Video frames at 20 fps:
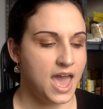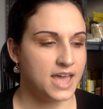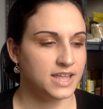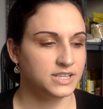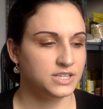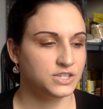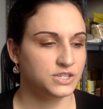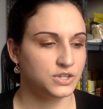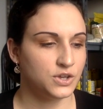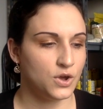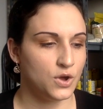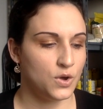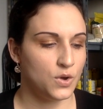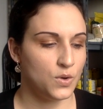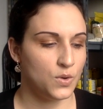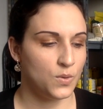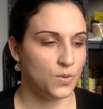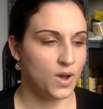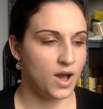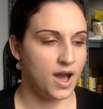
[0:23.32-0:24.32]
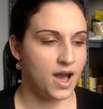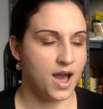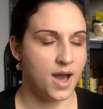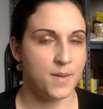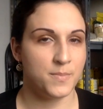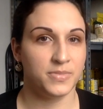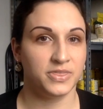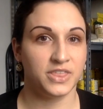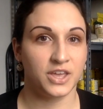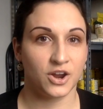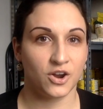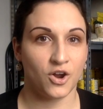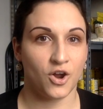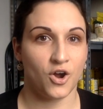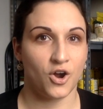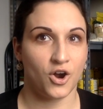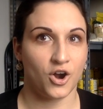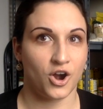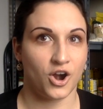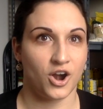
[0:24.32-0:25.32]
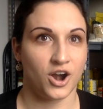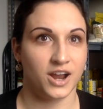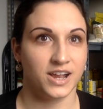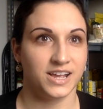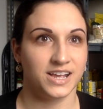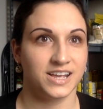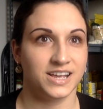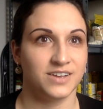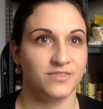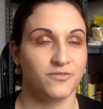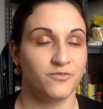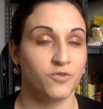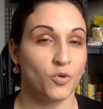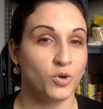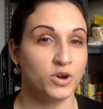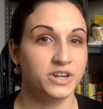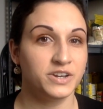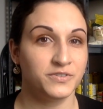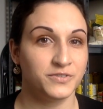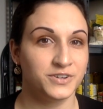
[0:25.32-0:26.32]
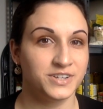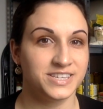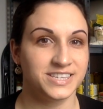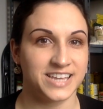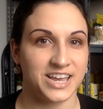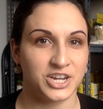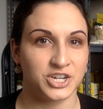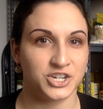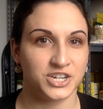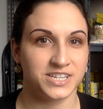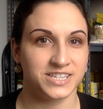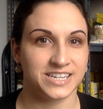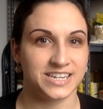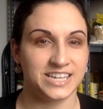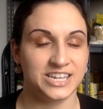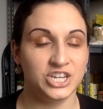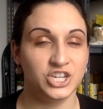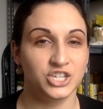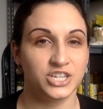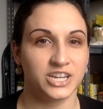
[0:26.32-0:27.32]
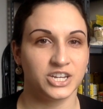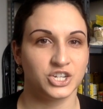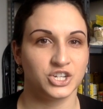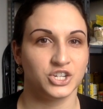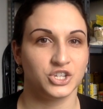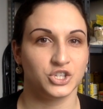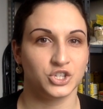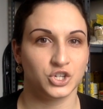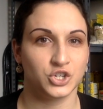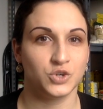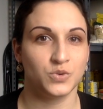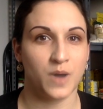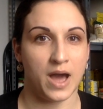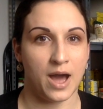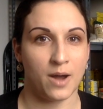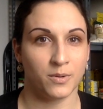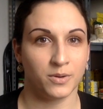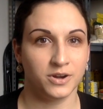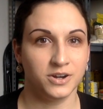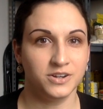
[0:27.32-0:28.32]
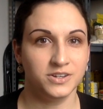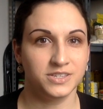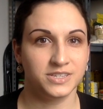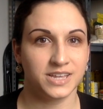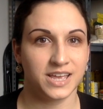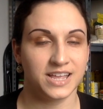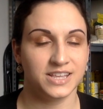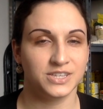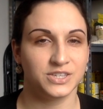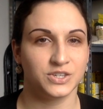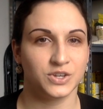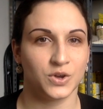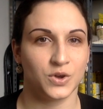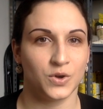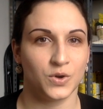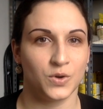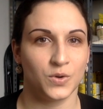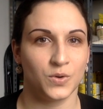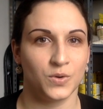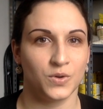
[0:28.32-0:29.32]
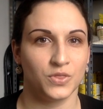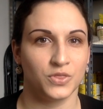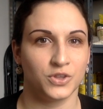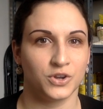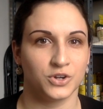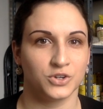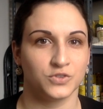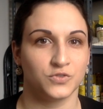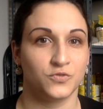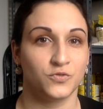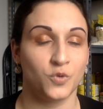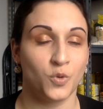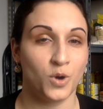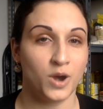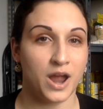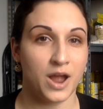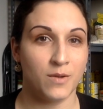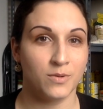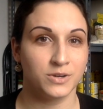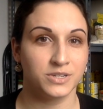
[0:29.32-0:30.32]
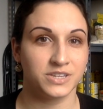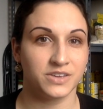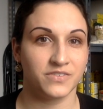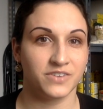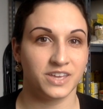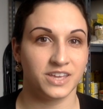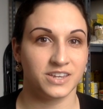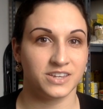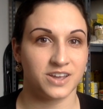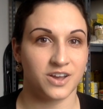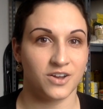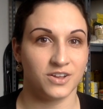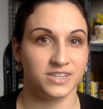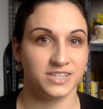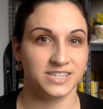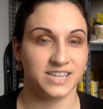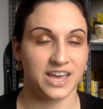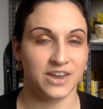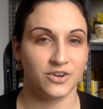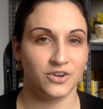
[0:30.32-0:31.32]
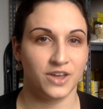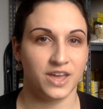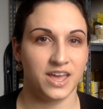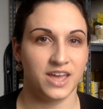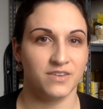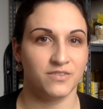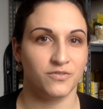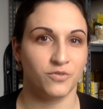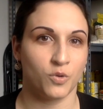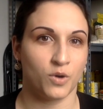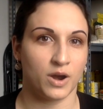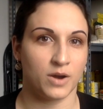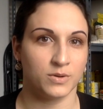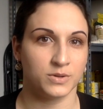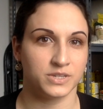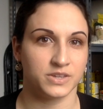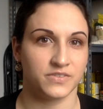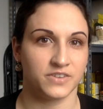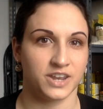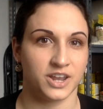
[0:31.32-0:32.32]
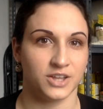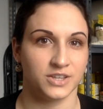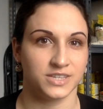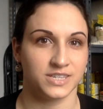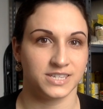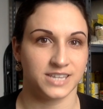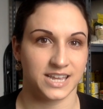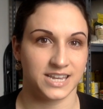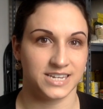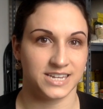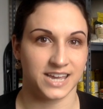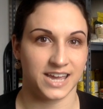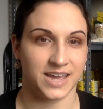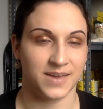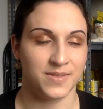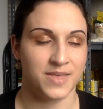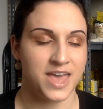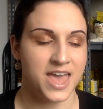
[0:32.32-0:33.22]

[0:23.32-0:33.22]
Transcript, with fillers: And so um, there are four different sessions, and each session is two hours. And so there's four hours of it on Saturday and four hours of it on Sunday.